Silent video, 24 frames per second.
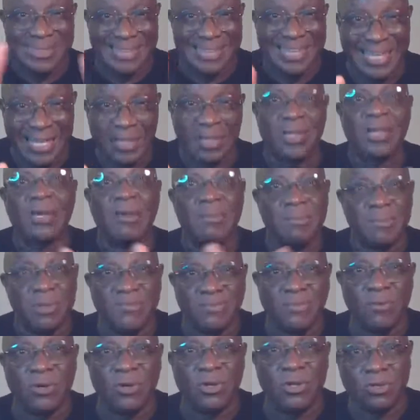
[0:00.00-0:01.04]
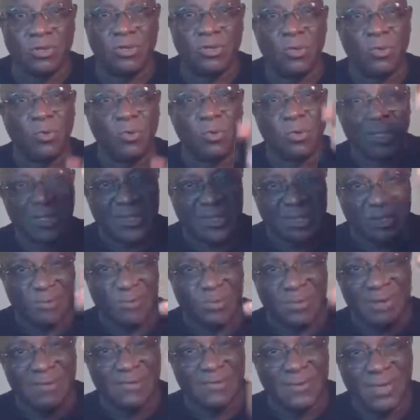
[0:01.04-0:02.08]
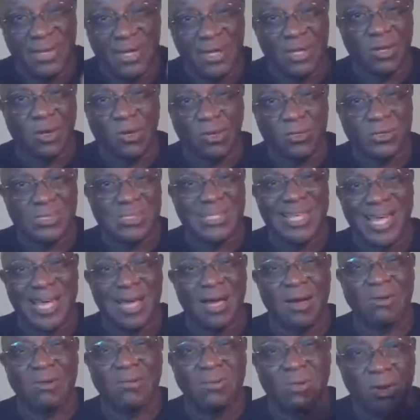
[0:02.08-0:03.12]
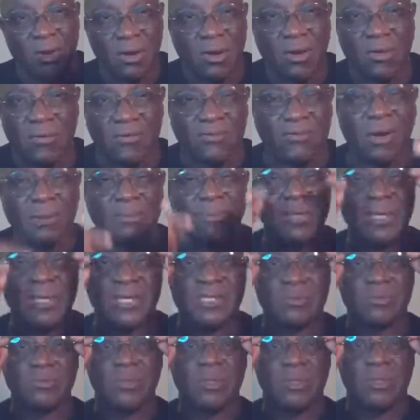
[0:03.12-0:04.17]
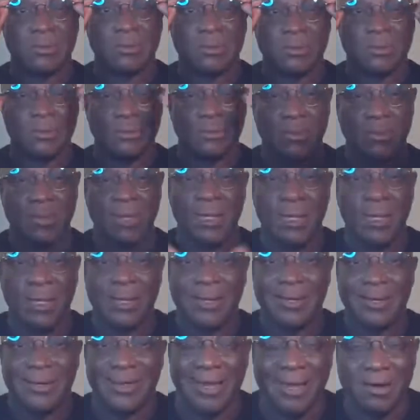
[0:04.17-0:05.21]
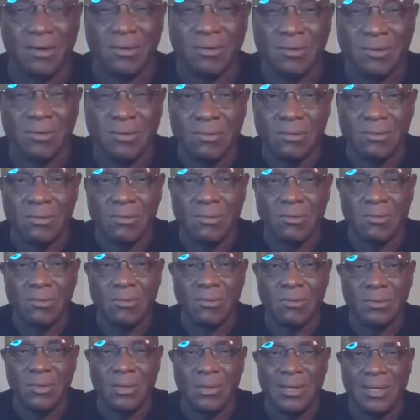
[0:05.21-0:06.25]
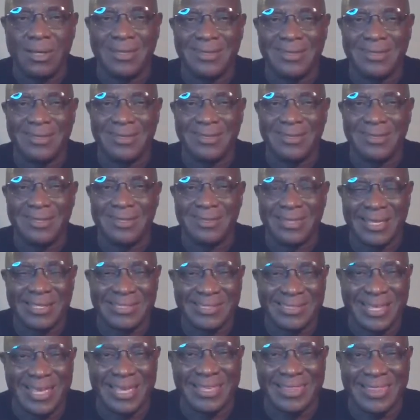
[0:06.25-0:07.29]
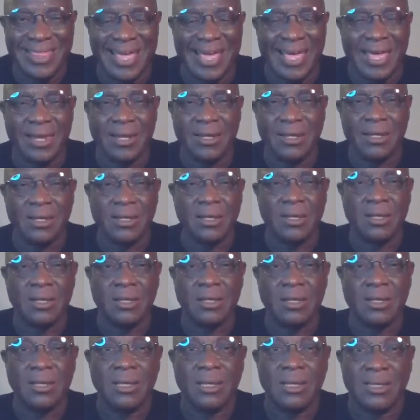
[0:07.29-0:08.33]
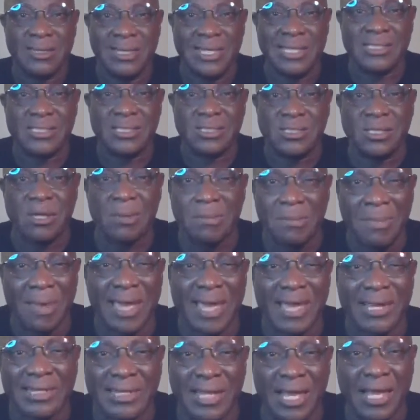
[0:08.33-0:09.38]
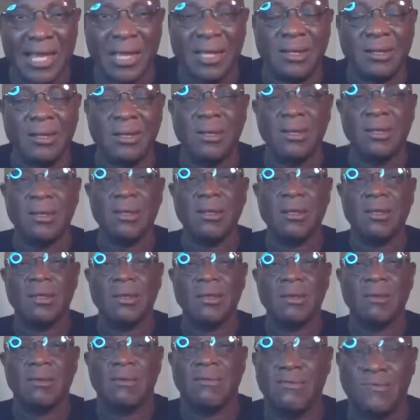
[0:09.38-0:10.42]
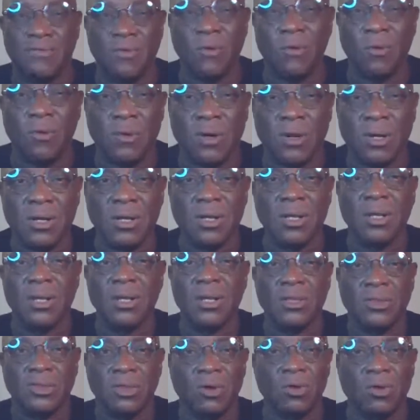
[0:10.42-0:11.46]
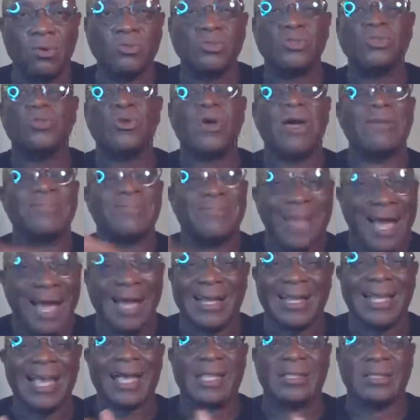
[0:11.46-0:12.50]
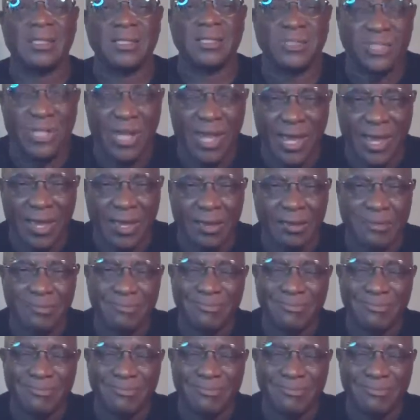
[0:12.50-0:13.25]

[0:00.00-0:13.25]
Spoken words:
Think before you do it. 3 videos down from this one. Now, they say that this is a mandate for those who have not got the jab.